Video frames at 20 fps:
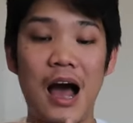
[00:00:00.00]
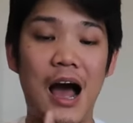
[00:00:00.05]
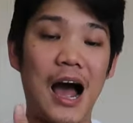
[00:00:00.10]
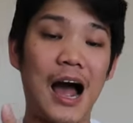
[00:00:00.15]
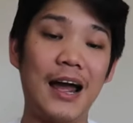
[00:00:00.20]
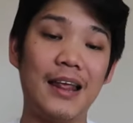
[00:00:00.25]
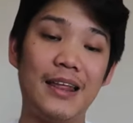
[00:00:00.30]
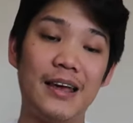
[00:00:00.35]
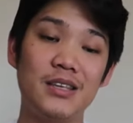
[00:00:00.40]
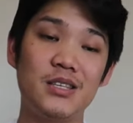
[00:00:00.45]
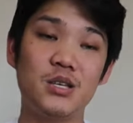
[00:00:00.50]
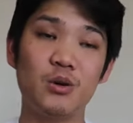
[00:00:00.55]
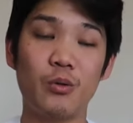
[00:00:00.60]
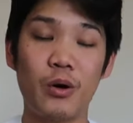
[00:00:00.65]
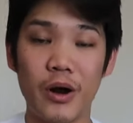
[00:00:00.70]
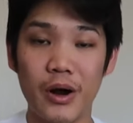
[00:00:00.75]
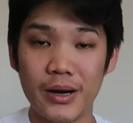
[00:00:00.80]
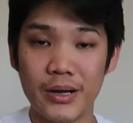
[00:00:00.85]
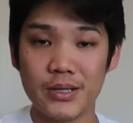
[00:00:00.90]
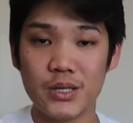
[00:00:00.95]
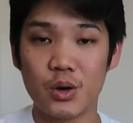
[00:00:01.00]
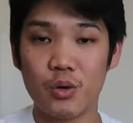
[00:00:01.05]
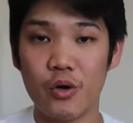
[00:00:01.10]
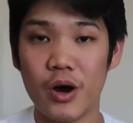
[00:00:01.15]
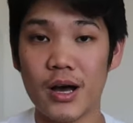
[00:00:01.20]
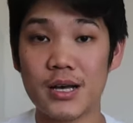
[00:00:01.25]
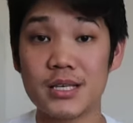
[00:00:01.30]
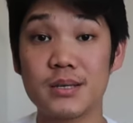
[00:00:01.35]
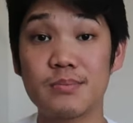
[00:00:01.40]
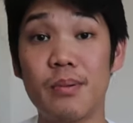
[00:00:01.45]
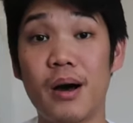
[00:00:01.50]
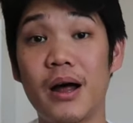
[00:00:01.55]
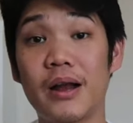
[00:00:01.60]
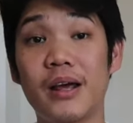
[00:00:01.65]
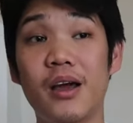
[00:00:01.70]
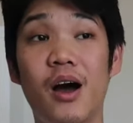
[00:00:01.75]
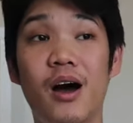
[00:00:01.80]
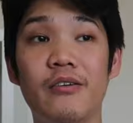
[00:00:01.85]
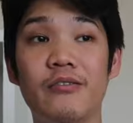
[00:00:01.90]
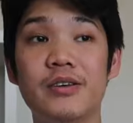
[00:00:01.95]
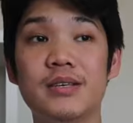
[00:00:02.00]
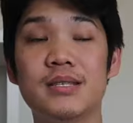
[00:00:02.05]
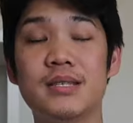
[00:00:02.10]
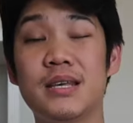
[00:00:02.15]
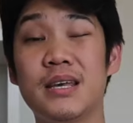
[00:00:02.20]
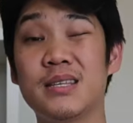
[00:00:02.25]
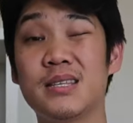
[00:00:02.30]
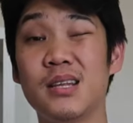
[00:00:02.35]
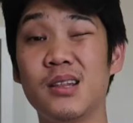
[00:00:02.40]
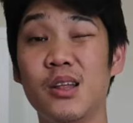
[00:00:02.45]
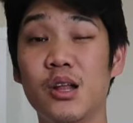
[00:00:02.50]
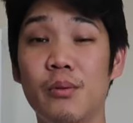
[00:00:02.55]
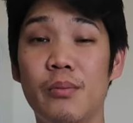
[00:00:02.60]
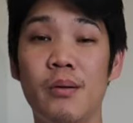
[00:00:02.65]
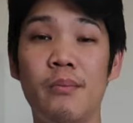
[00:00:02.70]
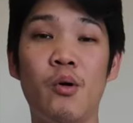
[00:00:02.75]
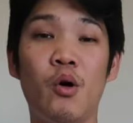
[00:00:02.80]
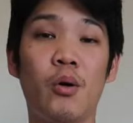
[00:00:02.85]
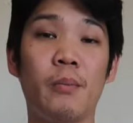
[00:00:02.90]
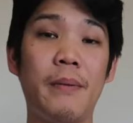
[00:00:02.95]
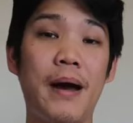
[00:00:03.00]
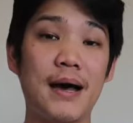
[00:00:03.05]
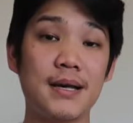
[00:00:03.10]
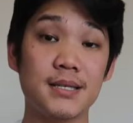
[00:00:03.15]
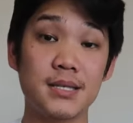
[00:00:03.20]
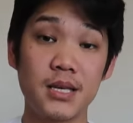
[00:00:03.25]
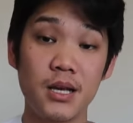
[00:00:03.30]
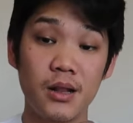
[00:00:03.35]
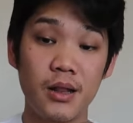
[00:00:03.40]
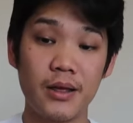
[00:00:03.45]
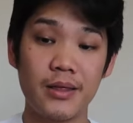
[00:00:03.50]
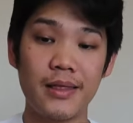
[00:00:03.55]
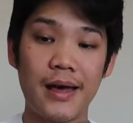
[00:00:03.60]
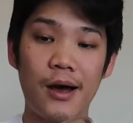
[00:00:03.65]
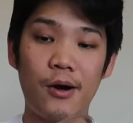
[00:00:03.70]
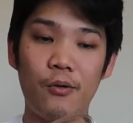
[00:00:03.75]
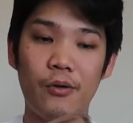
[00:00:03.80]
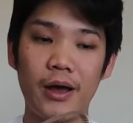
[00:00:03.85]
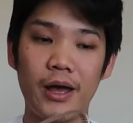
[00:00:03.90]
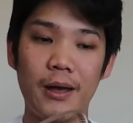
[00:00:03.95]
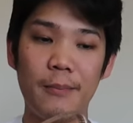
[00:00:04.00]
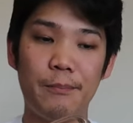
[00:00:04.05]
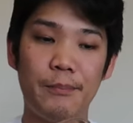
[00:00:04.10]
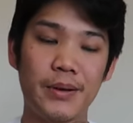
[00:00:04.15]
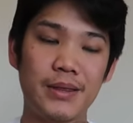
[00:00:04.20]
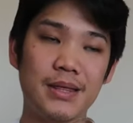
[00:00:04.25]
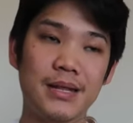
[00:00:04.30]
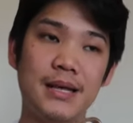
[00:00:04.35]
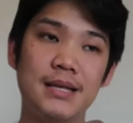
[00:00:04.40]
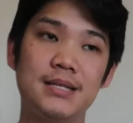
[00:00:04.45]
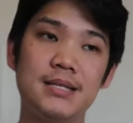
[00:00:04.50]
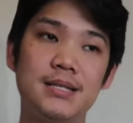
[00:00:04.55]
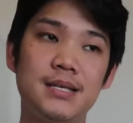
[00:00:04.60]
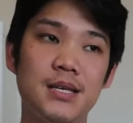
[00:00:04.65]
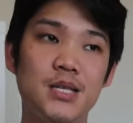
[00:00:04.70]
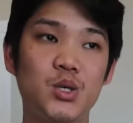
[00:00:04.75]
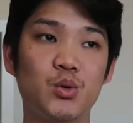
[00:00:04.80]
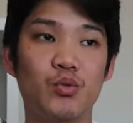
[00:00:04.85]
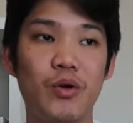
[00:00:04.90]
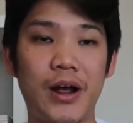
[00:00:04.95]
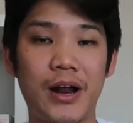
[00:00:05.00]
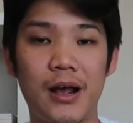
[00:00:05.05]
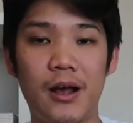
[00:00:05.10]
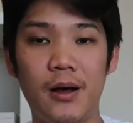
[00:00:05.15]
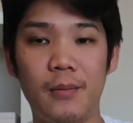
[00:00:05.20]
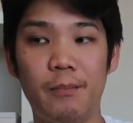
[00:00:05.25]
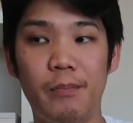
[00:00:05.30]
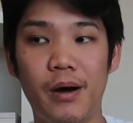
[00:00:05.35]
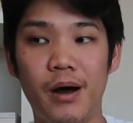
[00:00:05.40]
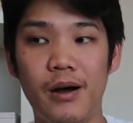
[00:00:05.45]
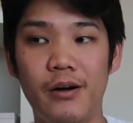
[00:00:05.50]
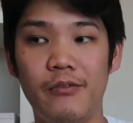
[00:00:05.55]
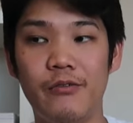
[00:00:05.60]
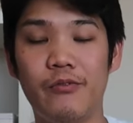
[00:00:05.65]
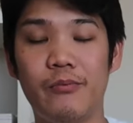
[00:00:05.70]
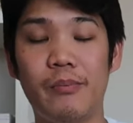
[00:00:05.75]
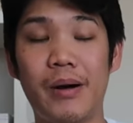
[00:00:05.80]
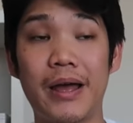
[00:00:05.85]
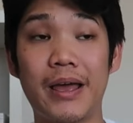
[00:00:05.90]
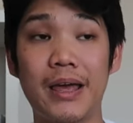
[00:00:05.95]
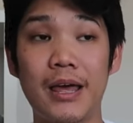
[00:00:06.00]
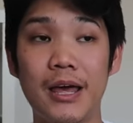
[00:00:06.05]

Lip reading: I like to wear it as a crossbody. Obviously, it's a little bit more masculine that way, but then it sits right above my